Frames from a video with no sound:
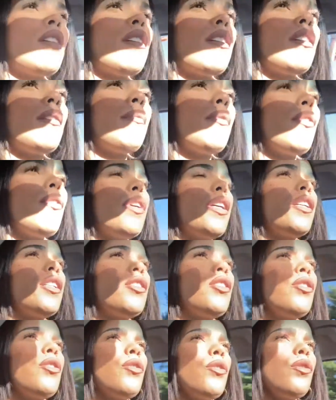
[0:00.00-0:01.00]
I'm going
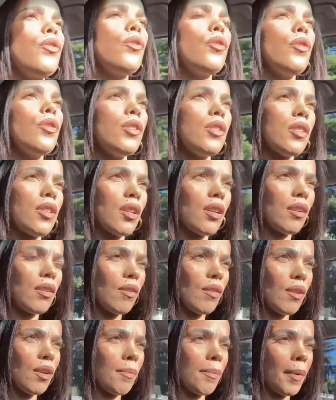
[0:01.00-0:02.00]
to turn
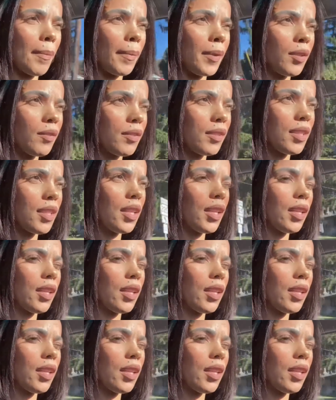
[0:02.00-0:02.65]
on my music.